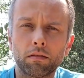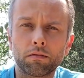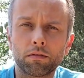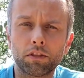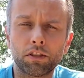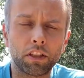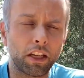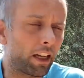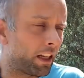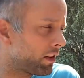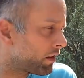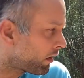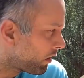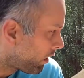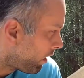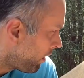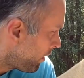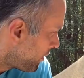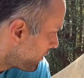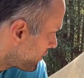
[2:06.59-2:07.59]
shade
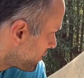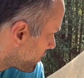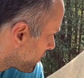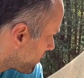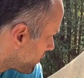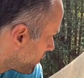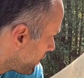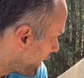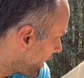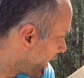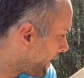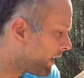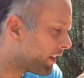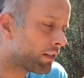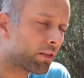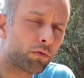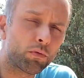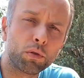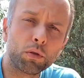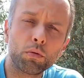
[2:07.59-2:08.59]
cloths
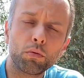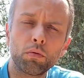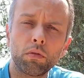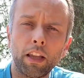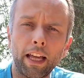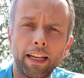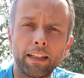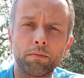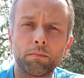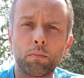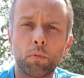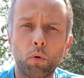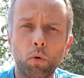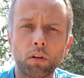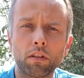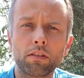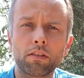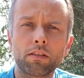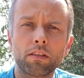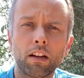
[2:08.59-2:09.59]
that will let
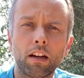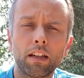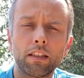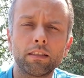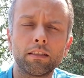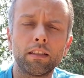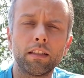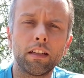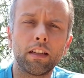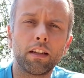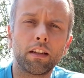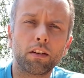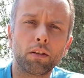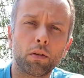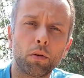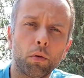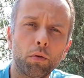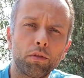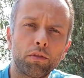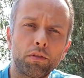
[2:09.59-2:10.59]
more sun
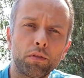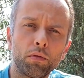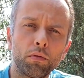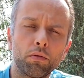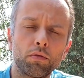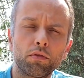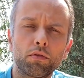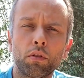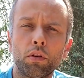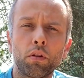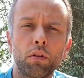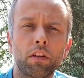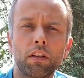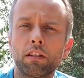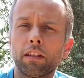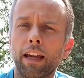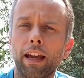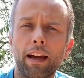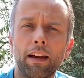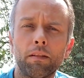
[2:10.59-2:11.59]
go through, so you
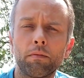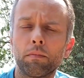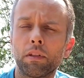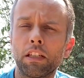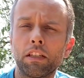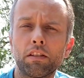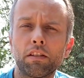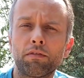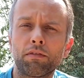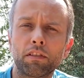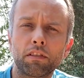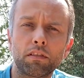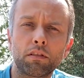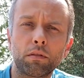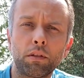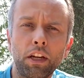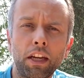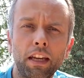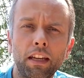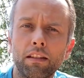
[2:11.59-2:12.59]
can get many different
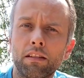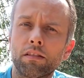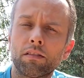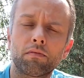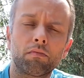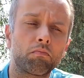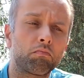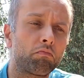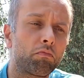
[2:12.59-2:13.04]
grades,